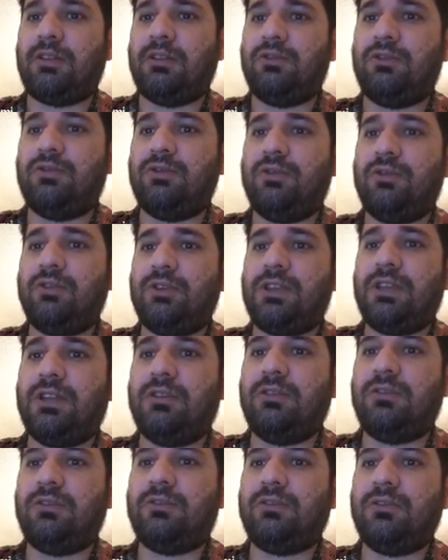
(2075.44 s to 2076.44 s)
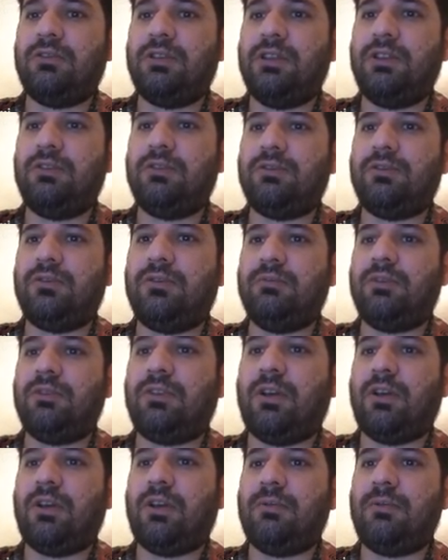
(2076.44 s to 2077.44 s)
2 kiloton Newton
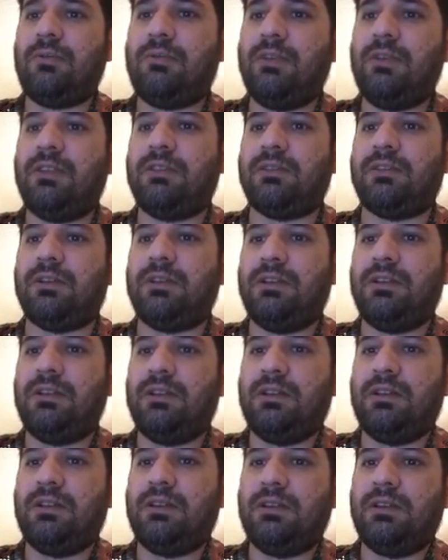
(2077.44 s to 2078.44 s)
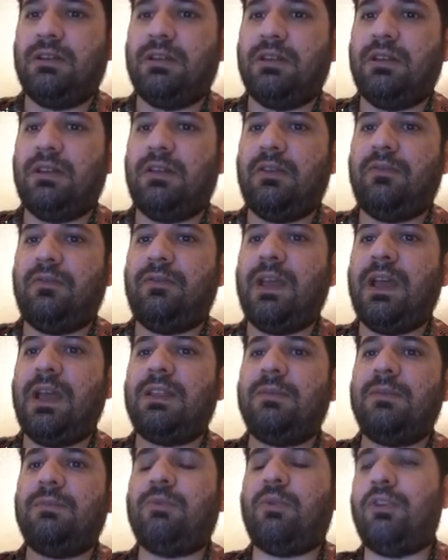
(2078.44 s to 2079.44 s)
times meter. If we had
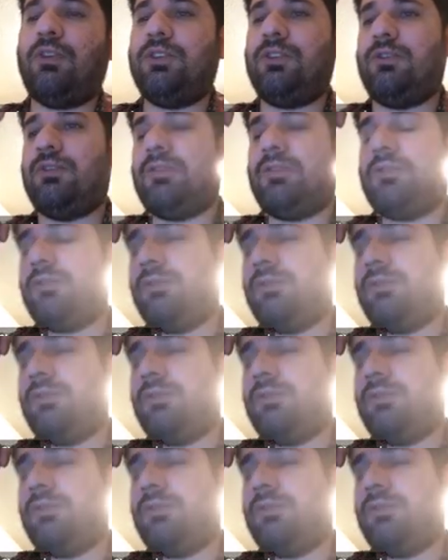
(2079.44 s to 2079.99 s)
a point load or